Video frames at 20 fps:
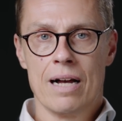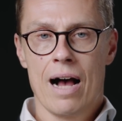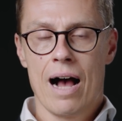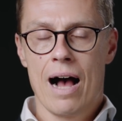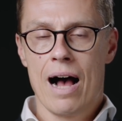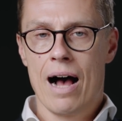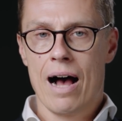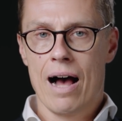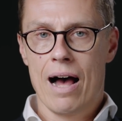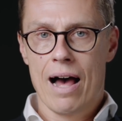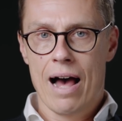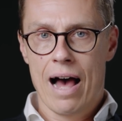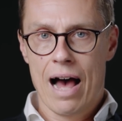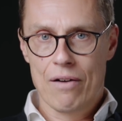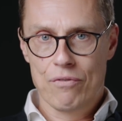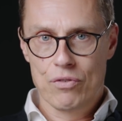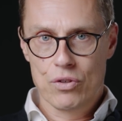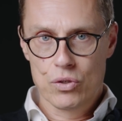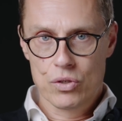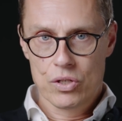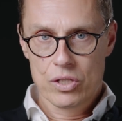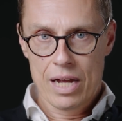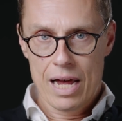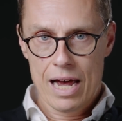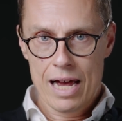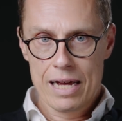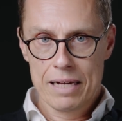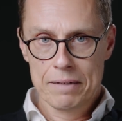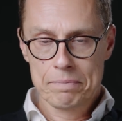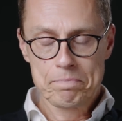have to
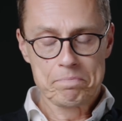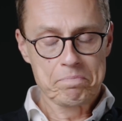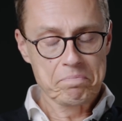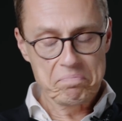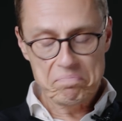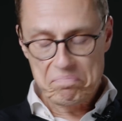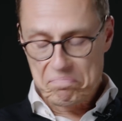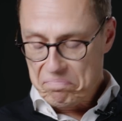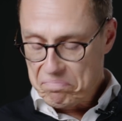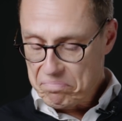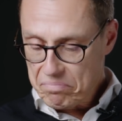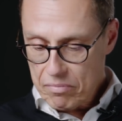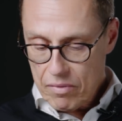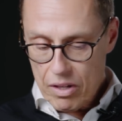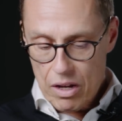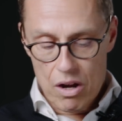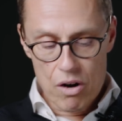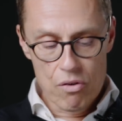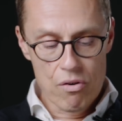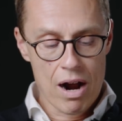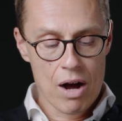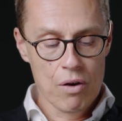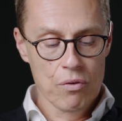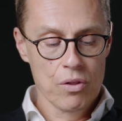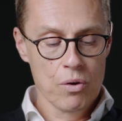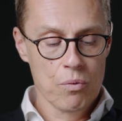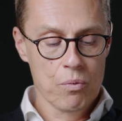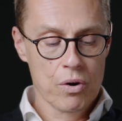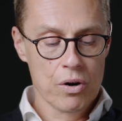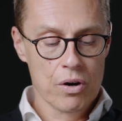say around
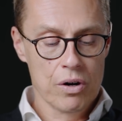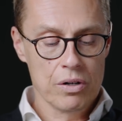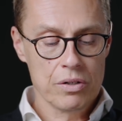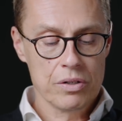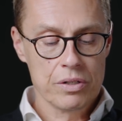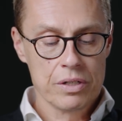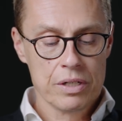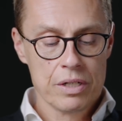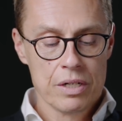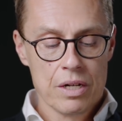the world.